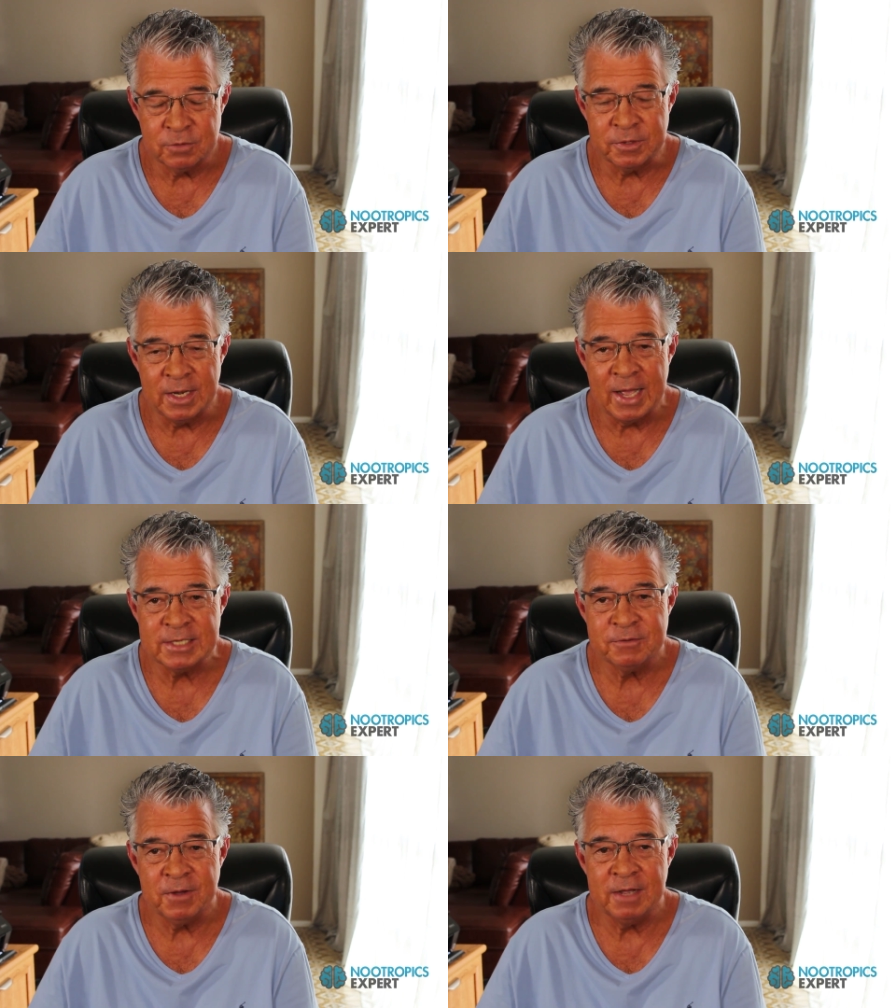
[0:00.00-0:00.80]
over the
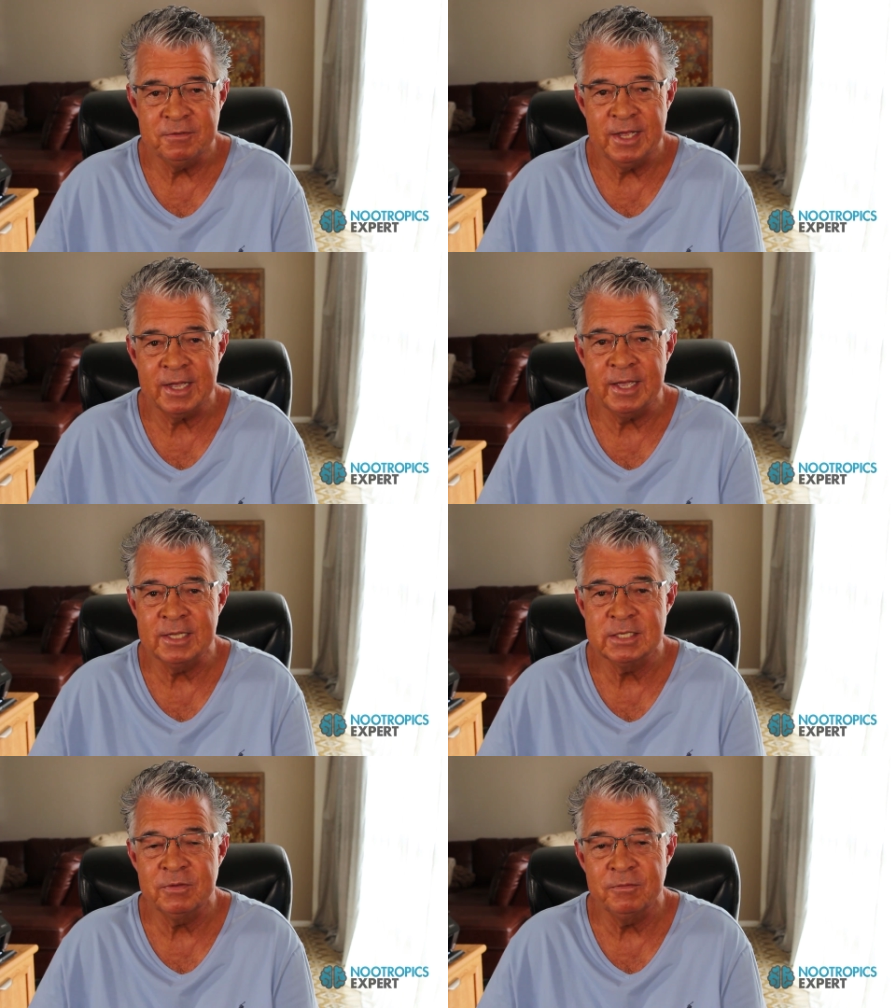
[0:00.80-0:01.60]
last five
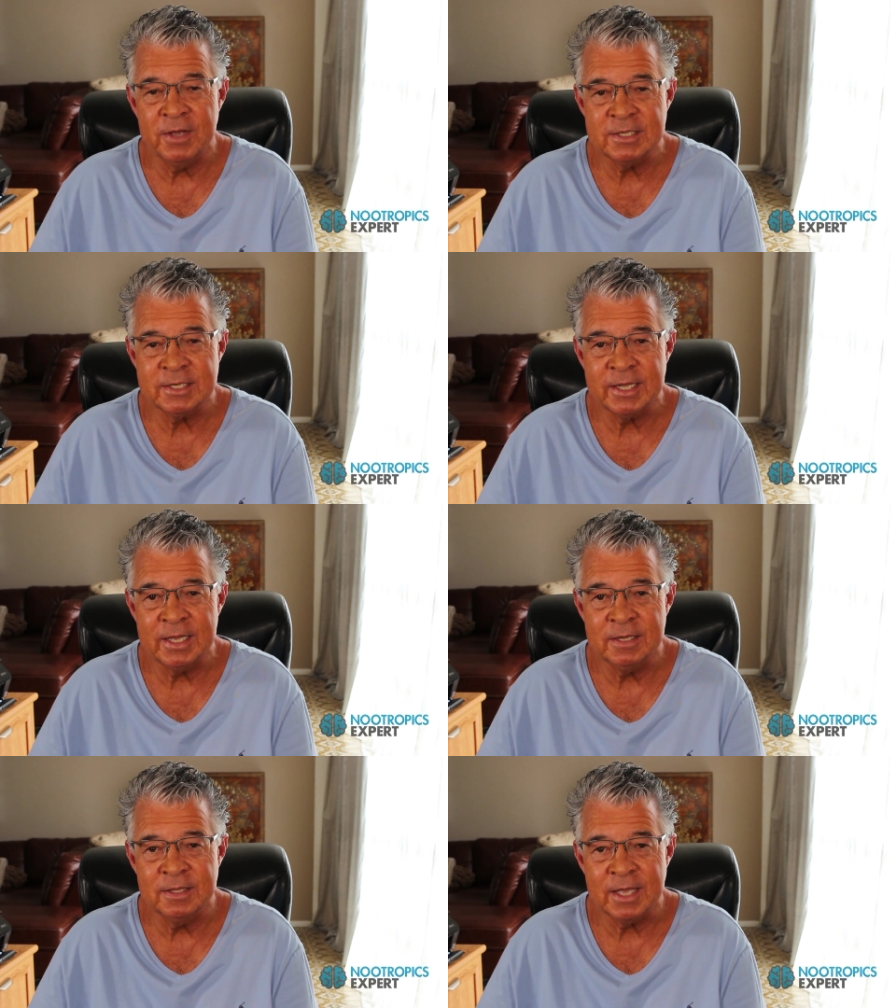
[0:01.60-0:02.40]
decades have
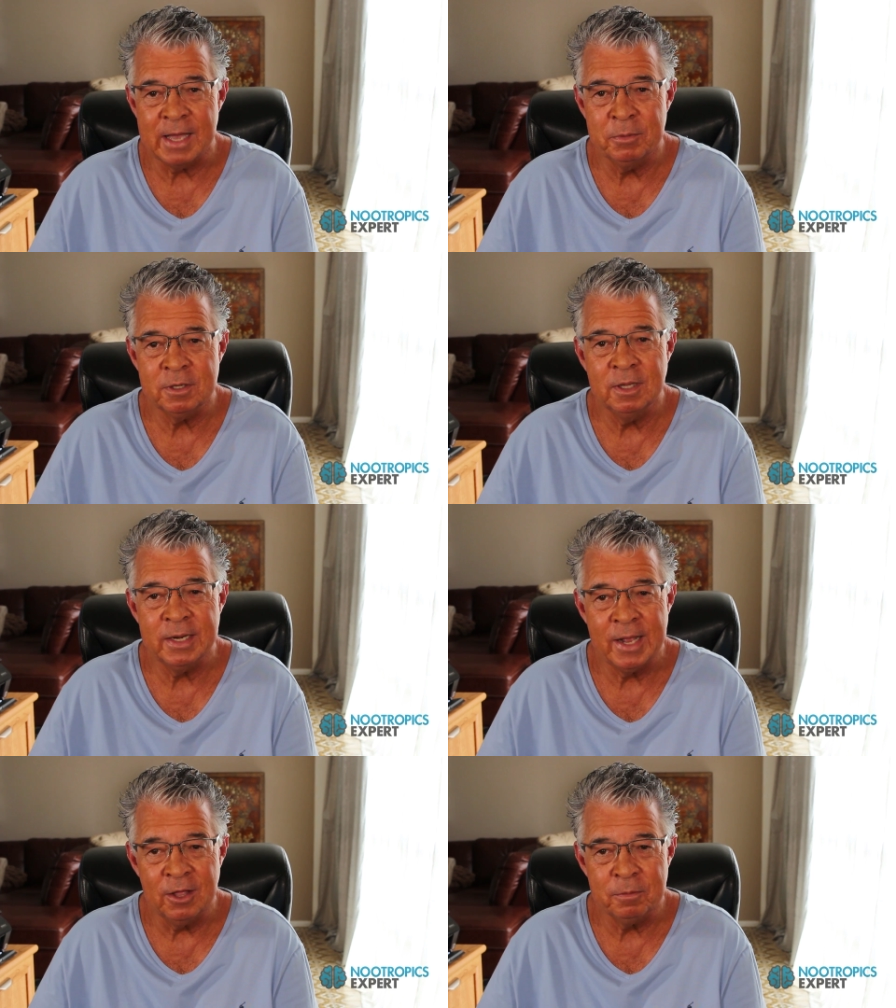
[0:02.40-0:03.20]
investigated the chemical
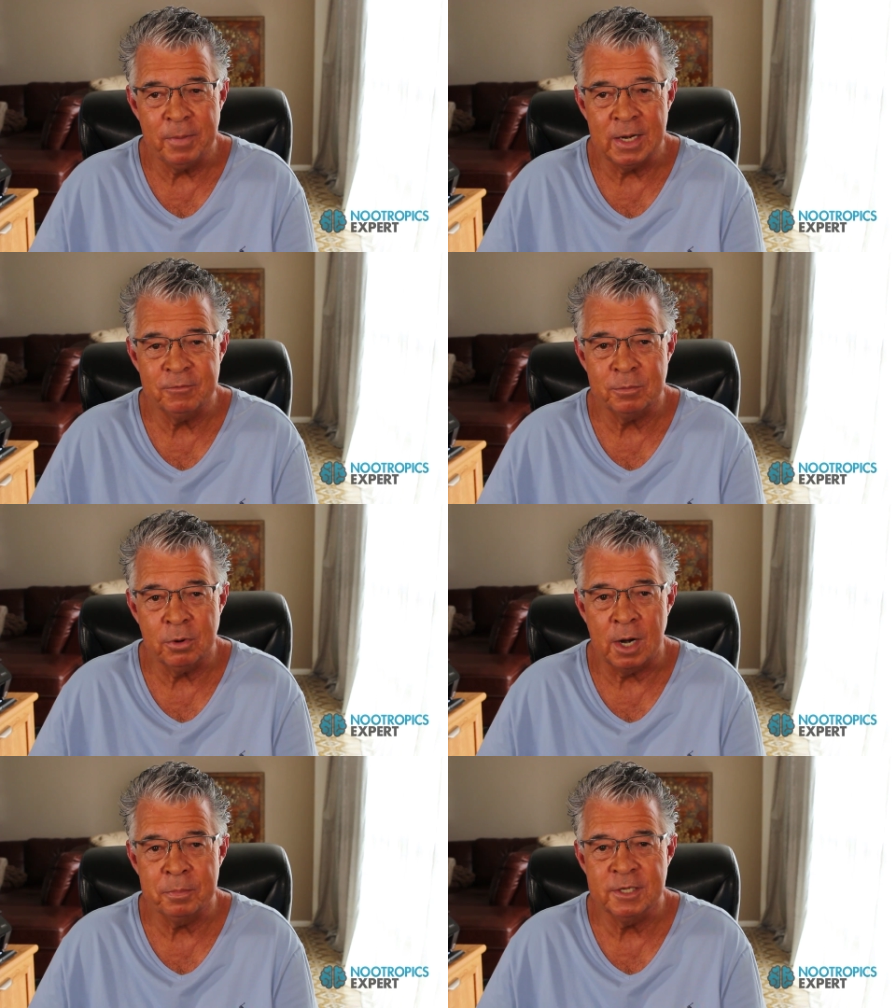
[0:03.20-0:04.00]
and health benefit
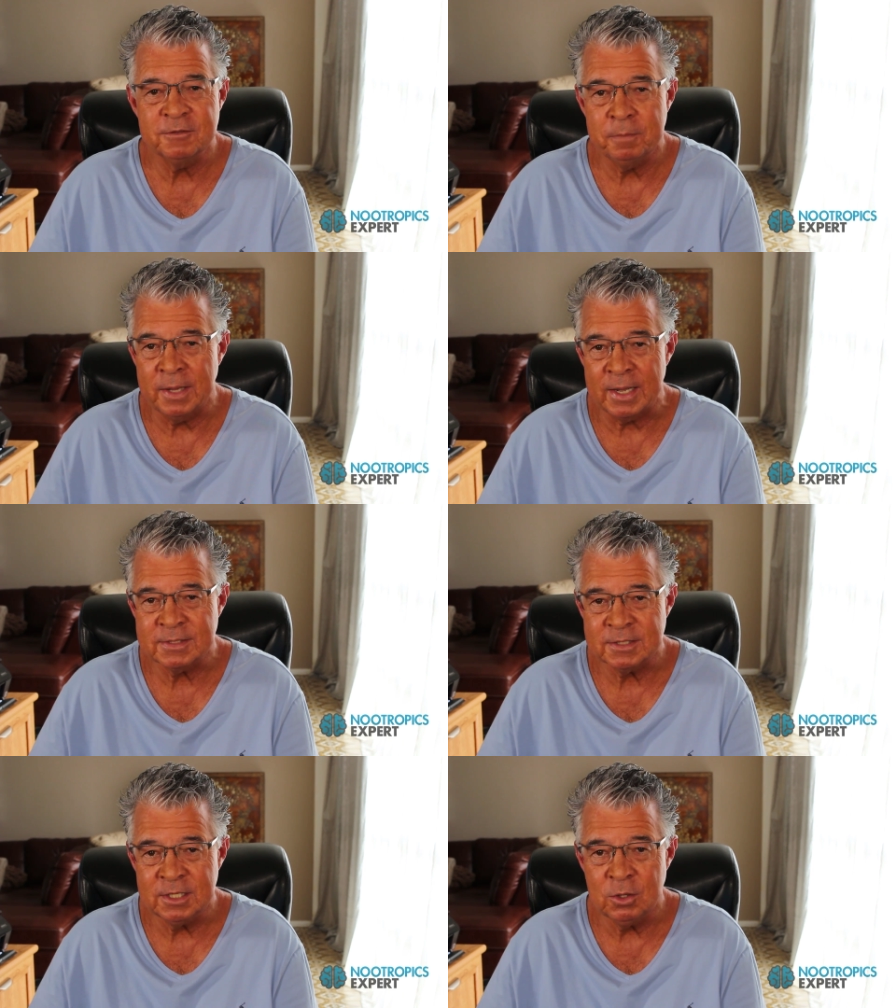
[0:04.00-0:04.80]
properties of black
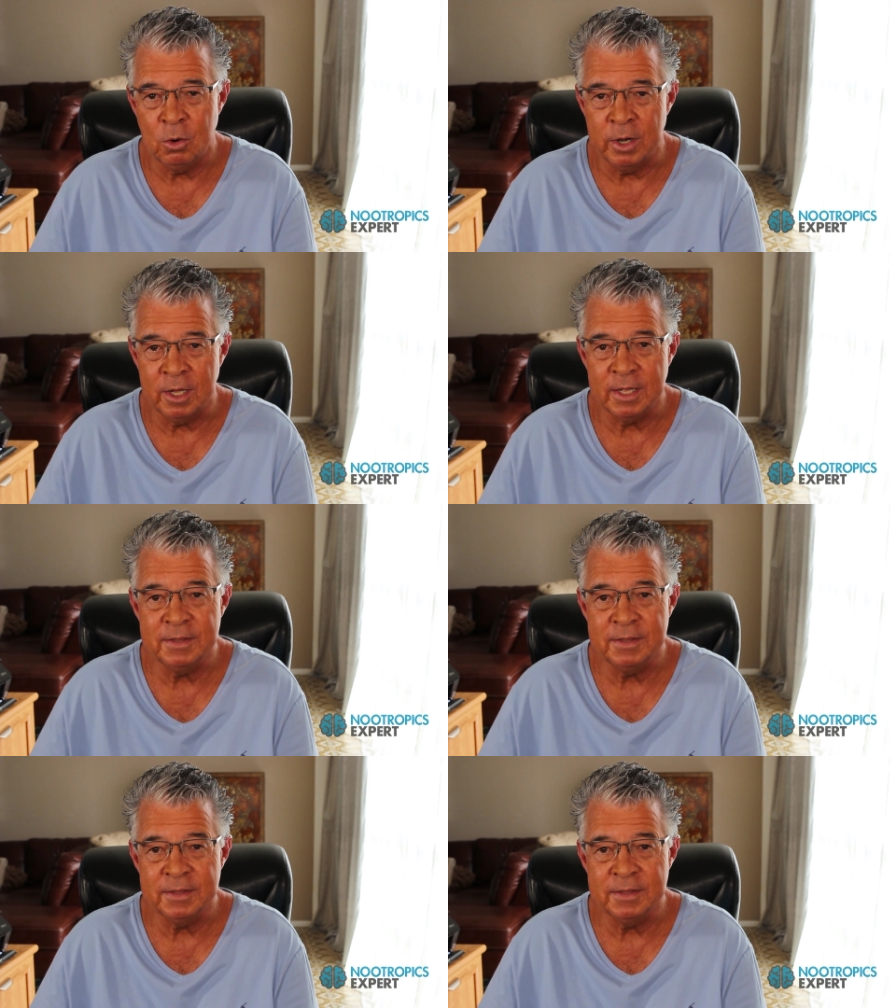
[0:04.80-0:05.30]
seed oil,